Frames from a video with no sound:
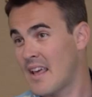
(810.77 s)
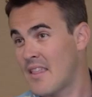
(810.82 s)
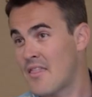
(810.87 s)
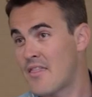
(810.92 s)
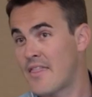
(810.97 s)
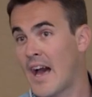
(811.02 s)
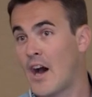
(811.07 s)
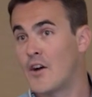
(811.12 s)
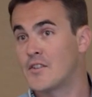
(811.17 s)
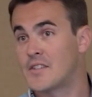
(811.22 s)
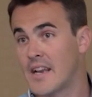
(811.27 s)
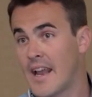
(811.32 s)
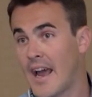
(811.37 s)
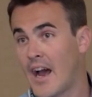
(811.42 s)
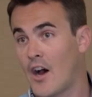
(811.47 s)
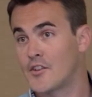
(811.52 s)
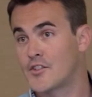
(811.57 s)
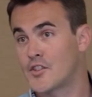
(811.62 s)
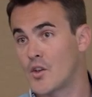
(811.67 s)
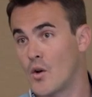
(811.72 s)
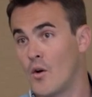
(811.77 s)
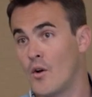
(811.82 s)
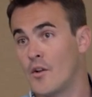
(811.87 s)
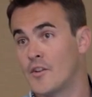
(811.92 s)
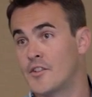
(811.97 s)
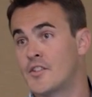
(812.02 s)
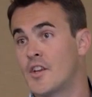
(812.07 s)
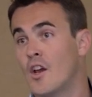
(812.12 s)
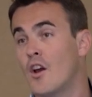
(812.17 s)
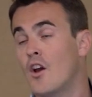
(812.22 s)
10,000
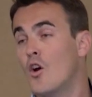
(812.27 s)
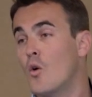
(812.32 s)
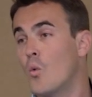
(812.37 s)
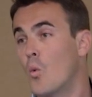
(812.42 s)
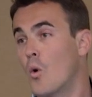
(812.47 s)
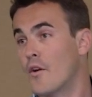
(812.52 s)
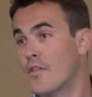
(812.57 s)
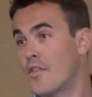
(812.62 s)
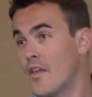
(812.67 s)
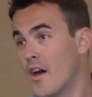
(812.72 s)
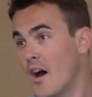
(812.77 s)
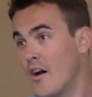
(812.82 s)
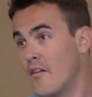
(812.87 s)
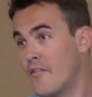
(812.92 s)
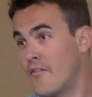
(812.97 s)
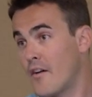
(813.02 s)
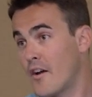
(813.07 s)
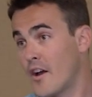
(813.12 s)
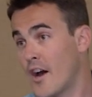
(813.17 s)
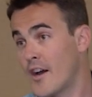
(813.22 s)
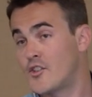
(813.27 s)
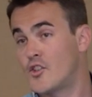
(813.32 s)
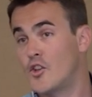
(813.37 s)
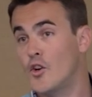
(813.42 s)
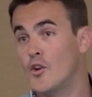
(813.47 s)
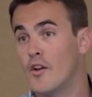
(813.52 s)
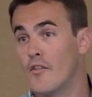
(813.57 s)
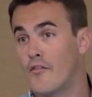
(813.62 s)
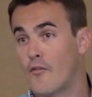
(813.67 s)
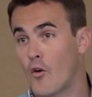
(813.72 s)
households worth of uh,
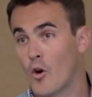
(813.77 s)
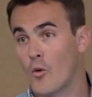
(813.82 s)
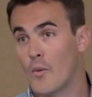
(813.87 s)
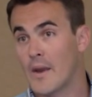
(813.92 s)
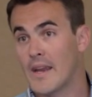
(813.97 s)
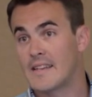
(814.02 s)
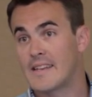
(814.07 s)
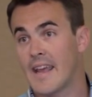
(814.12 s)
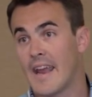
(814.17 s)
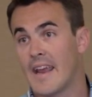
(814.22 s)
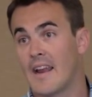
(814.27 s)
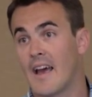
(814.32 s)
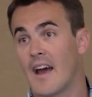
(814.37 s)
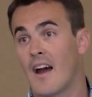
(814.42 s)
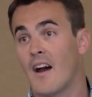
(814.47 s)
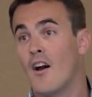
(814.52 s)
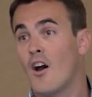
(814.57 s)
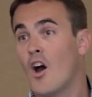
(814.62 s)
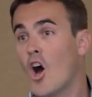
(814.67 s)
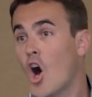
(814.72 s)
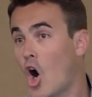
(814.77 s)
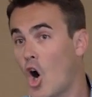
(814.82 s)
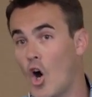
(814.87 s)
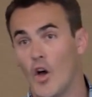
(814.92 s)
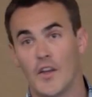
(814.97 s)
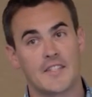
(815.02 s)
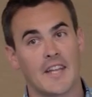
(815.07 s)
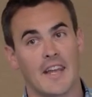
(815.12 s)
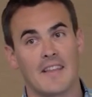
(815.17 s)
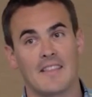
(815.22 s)
two to four week data,
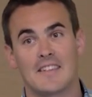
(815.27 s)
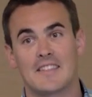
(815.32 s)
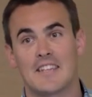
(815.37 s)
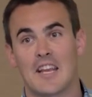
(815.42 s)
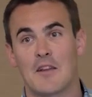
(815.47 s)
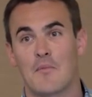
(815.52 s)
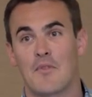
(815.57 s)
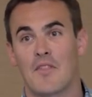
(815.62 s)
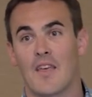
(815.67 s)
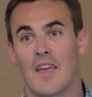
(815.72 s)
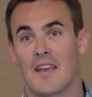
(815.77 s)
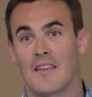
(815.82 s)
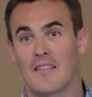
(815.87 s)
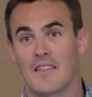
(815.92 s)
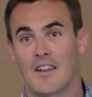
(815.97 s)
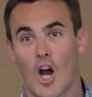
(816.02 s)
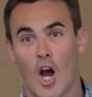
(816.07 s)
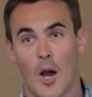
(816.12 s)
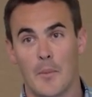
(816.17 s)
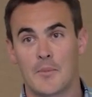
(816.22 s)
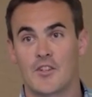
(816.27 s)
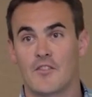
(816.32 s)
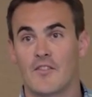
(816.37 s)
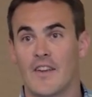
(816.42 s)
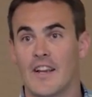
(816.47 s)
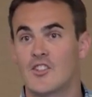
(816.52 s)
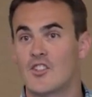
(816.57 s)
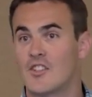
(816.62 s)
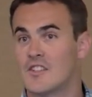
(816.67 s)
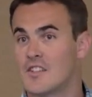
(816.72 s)
all saying the same thing, that
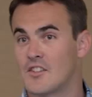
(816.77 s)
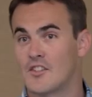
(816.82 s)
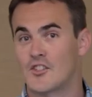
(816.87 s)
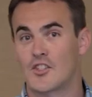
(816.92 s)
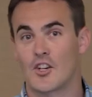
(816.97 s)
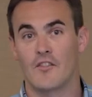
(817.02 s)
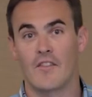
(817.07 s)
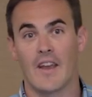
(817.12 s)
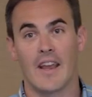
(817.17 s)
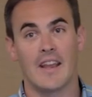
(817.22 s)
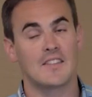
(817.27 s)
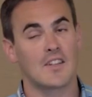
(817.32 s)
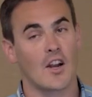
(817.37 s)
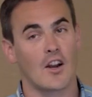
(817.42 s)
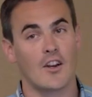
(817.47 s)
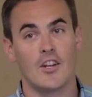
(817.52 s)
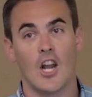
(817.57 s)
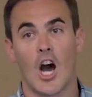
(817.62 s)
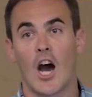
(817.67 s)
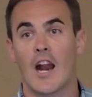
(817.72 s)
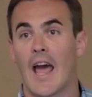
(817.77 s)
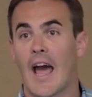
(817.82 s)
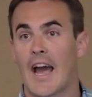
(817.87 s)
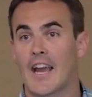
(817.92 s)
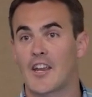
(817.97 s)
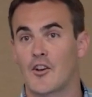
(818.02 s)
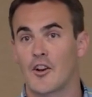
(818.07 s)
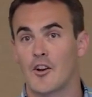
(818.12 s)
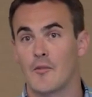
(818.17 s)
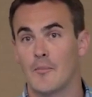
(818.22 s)
observations and surveys are not
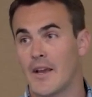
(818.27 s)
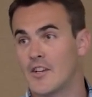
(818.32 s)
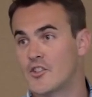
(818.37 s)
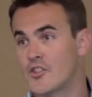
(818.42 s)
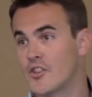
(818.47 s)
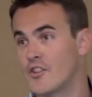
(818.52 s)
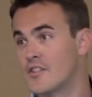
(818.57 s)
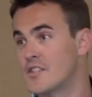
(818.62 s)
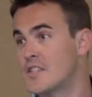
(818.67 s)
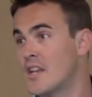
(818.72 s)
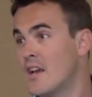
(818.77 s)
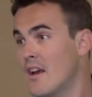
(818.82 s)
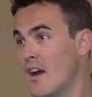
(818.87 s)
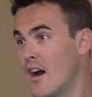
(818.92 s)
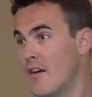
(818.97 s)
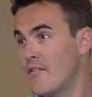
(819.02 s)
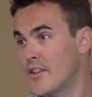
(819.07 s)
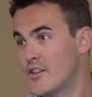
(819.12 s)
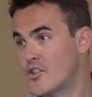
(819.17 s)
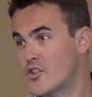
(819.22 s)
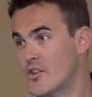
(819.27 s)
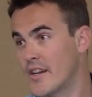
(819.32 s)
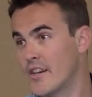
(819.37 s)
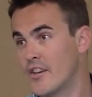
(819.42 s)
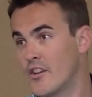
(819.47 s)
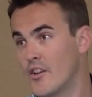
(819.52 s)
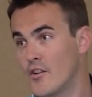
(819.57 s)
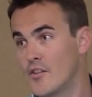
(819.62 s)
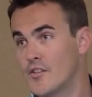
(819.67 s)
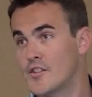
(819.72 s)
accurate measures of
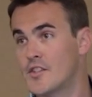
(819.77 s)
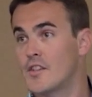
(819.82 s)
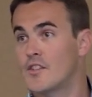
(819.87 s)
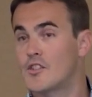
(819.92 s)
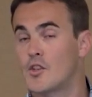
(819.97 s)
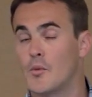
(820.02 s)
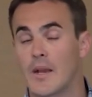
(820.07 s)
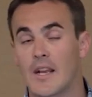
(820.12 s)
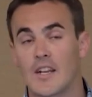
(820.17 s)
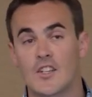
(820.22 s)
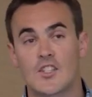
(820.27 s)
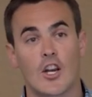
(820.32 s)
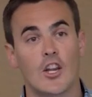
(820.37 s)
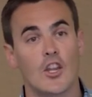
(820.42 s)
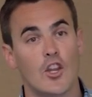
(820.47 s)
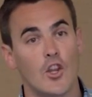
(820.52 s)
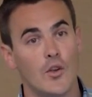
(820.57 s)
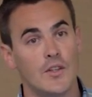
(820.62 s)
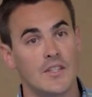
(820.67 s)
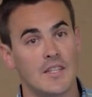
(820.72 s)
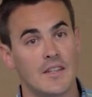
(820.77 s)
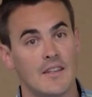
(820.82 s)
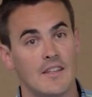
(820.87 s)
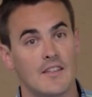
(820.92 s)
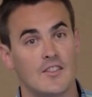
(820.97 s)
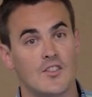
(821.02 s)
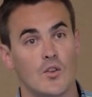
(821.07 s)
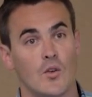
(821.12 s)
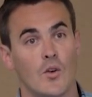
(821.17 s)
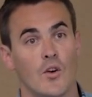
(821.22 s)
latrine use. So we can start using
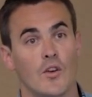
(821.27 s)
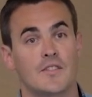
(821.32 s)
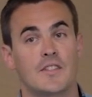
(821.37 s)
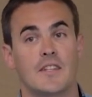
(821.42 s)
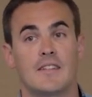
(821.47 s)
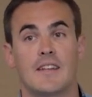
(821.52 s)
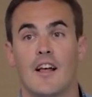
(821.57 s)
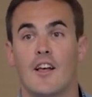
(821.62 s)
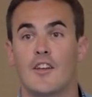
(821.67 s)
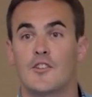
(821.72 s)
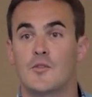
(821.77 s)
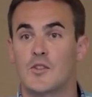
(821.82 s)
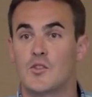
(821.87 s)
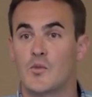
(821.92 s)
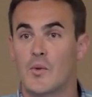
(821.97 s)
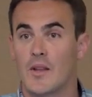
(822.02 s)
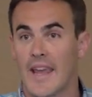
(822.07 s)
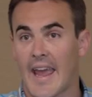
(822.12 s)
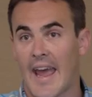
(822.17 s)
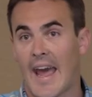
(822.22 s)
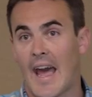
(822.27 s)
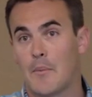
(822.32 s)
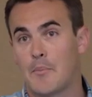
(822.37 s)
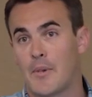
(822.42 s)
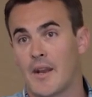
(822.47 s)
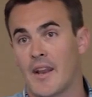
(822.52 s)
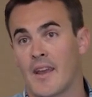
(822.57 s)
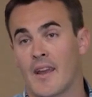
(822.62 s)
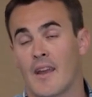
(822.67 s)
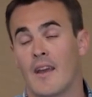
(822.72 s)
these tools to tell us what's really
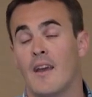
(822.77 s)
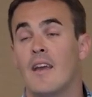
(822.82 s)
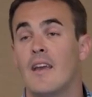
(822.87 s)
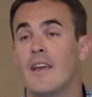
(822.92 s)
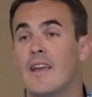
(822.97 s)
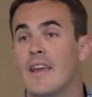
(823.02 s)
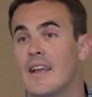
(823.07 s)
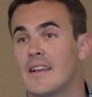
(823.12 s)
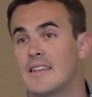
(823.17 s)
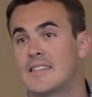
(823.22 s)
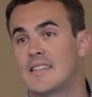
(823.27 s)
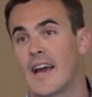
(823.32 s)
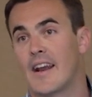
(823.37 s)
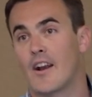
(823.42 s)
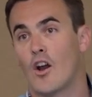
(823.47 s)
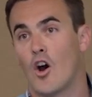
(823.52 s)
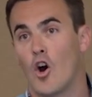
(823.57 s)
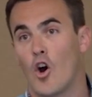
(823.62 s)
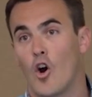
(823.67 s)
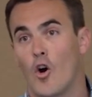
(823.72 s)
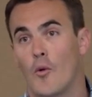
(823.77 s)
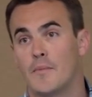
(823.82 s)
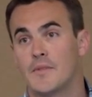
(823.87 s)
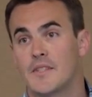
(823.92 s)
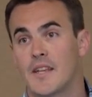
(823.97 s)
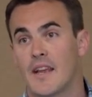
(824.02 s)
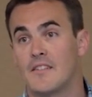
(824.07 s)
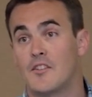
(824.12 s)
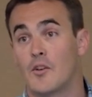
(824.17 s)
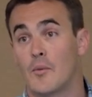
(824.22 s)
happening inside
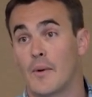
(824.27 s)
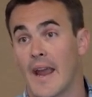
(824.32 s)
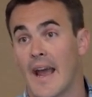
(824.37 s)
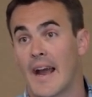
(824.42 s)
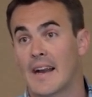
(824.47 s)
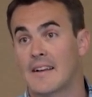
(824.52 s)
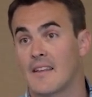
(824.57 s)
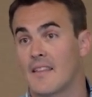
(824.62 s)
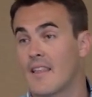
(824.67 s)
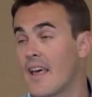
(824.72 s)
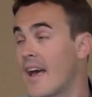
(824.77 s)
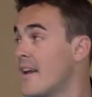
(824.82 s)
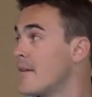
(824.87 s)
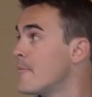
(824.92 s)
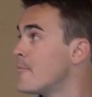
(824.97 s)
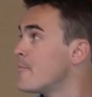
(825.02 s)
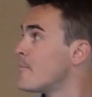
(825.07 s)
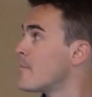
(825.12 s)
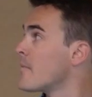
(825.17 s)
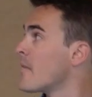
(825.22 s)
homes and to react to that.